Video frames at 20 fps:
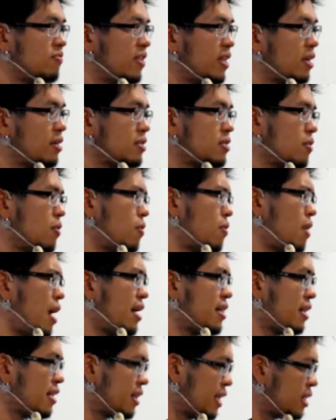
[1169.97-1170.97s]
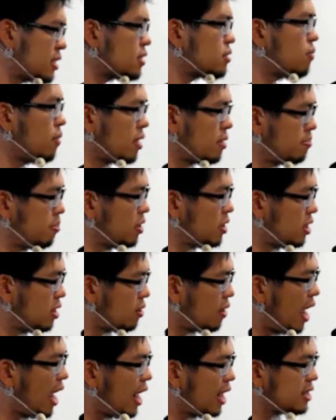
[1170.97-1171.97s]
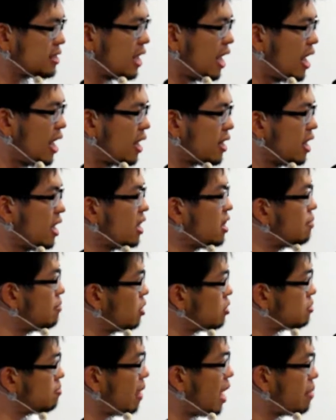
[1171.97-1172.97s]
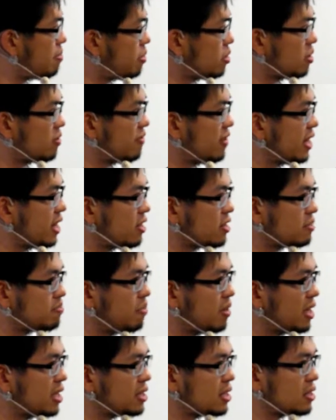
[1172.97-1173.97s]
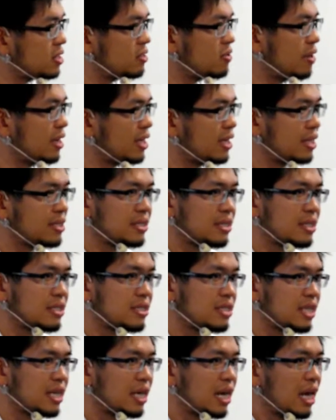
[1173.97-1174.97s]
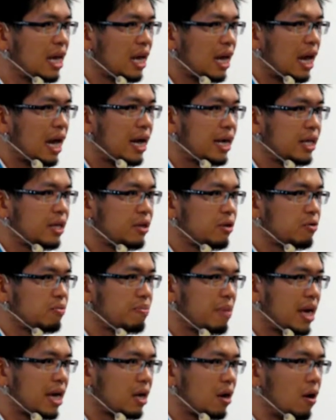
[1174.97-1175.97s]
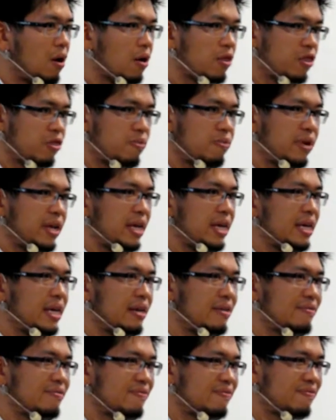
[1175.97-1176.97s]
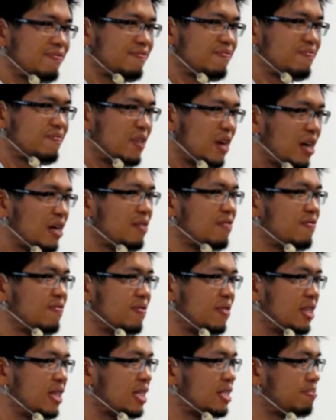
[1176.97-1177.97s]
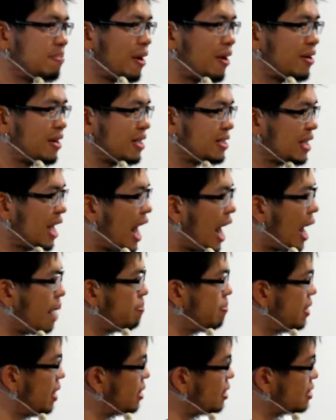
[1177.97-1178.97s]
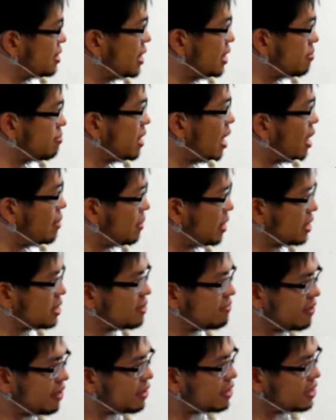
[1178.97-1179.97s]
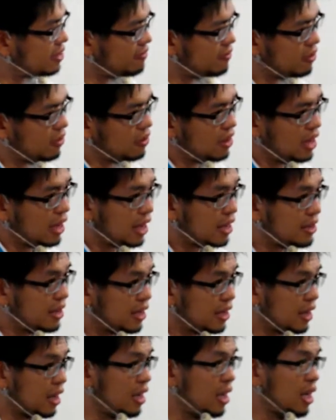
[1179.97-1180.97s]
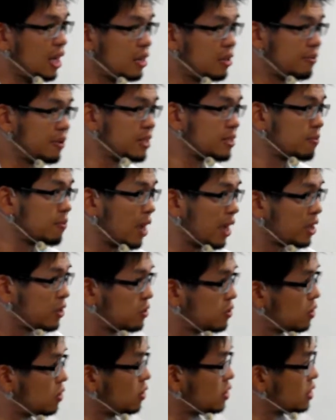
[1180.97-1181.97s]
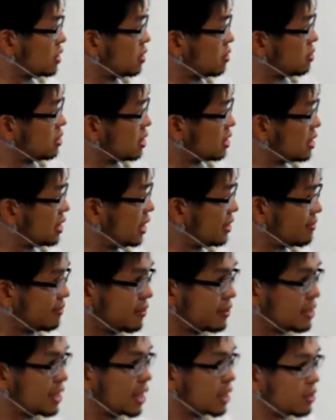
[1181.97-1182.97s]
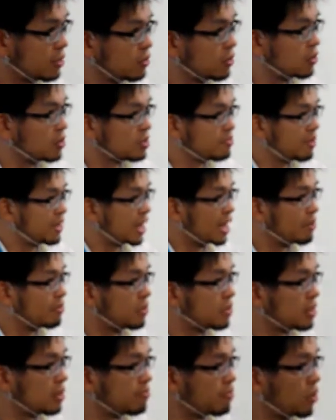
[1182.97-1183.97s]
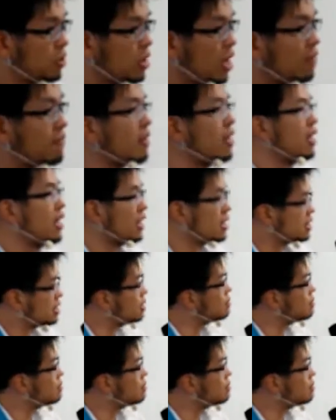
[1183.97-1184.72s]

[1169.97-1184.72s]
videos, or I think they just want to put their ads on the most popular videos. But it's a trick is to see how do you make all three of these parties happy at the same time. And it's a very difficult thing. I think the reason why Google is so successful is that Google's been able to pull off a